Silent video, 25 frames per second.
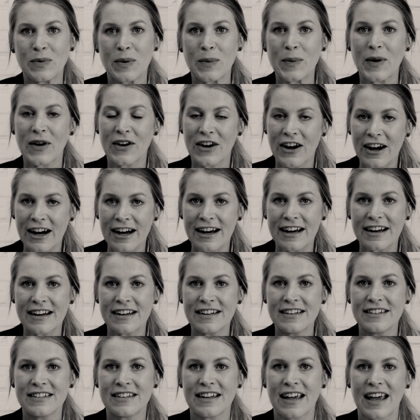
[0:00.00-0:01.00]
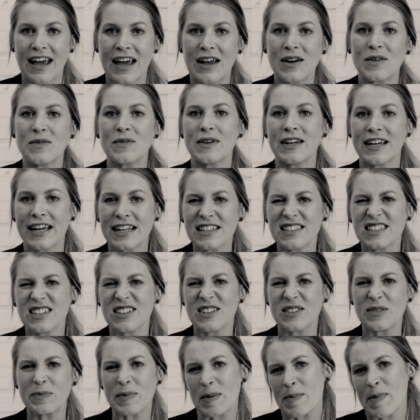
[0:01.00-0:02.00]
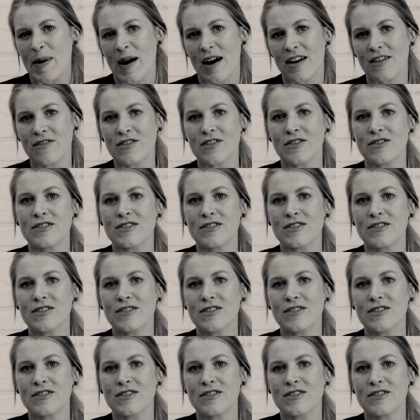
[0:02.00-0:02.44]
We work hard and we get to be part of